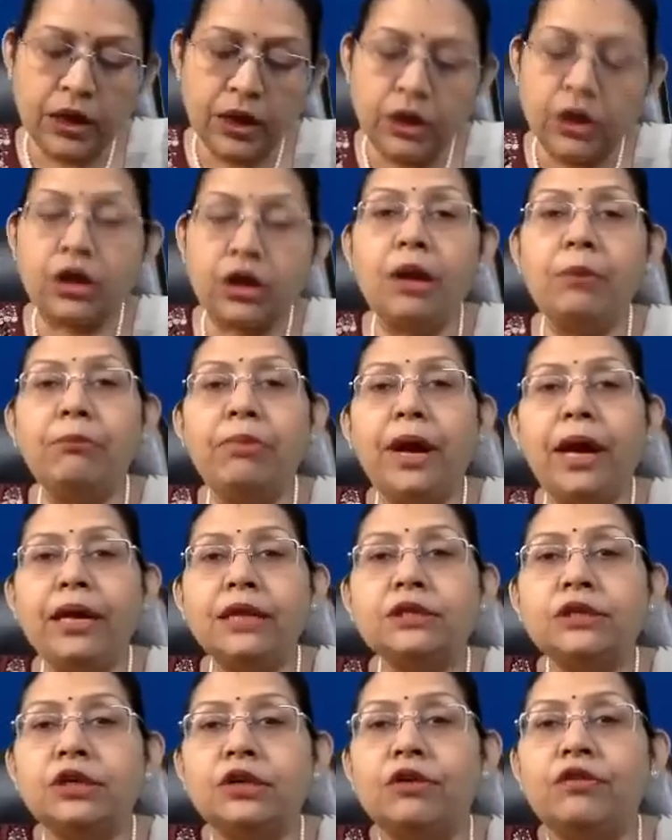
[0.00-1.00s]
Now
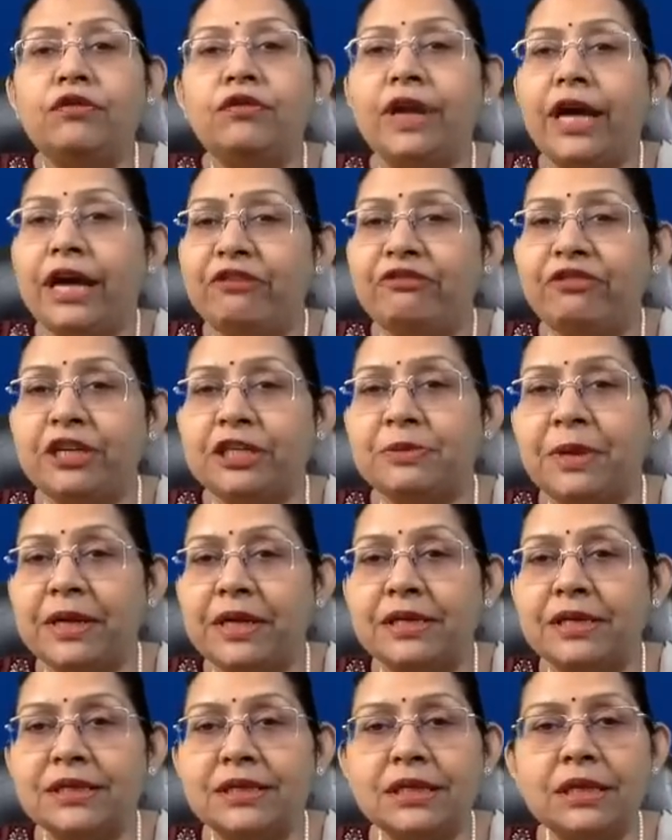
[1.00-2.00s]
comparison of life
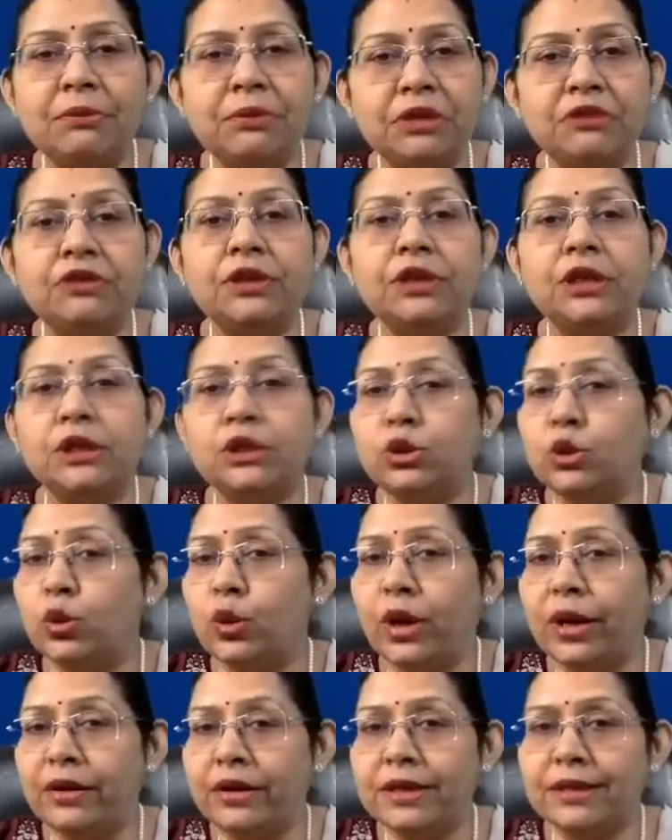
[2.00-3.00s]
expectancy between the two
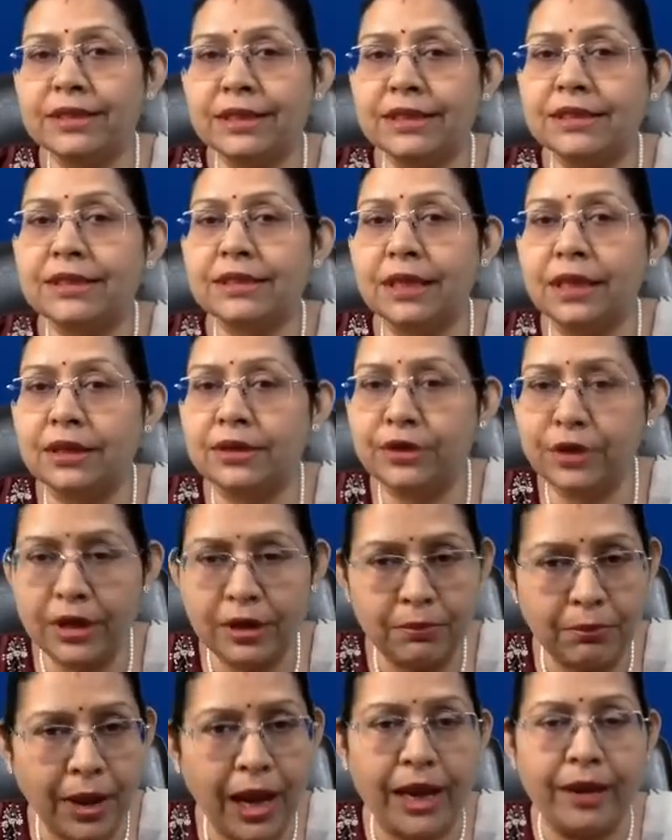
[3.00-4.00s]
countries is
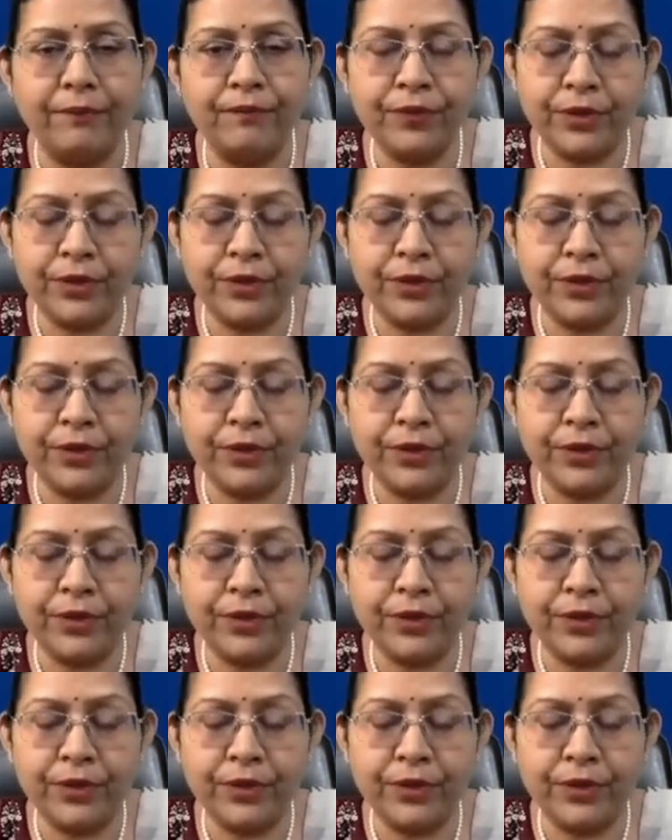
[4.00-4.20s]
done by.